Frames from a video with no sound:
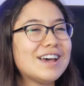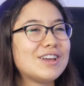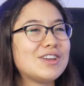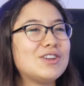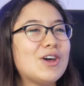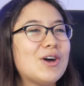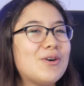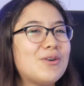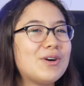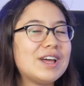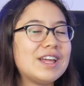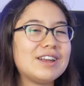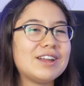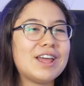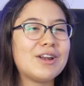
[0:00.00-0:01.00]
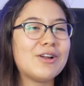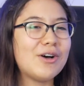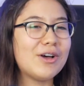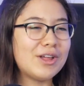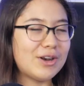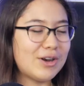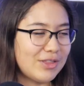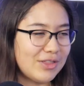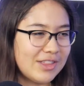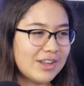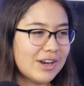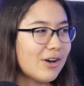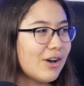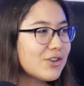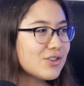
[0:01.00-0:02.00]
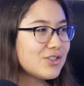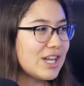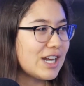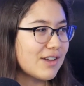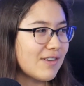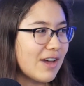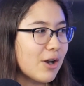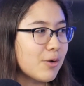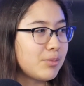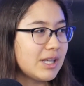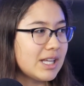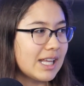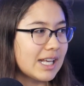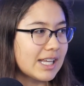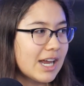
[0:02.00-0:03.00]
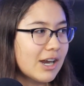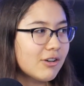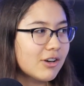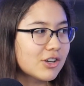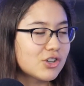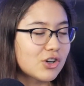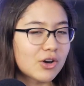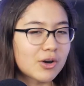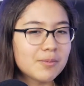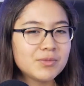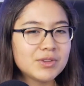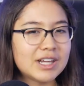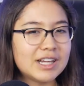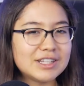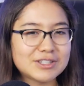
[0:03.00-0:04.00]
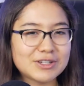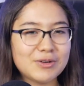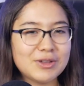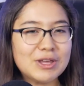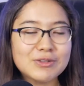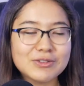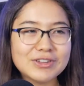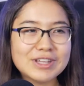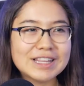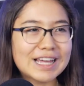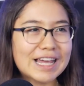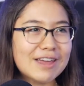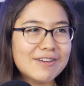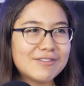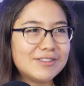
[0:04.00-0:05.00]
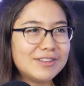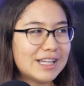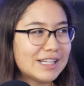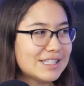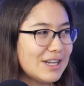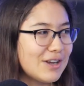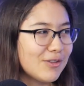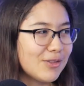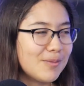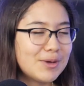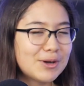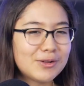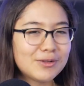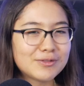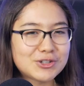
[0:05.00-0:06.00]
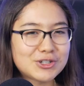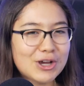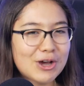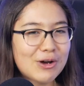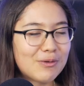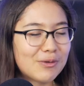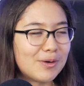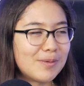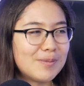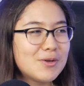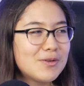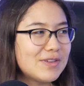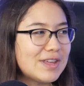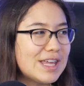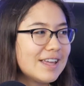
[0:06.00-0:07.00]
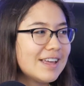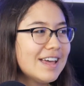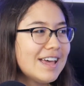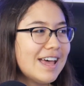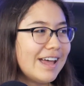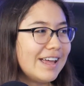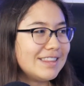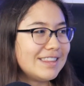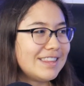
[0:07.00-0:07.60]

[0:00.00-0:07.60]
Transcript: and their understanding of how to play that character. And so you see, like, if let's say you're in the middle of a show or a movie, and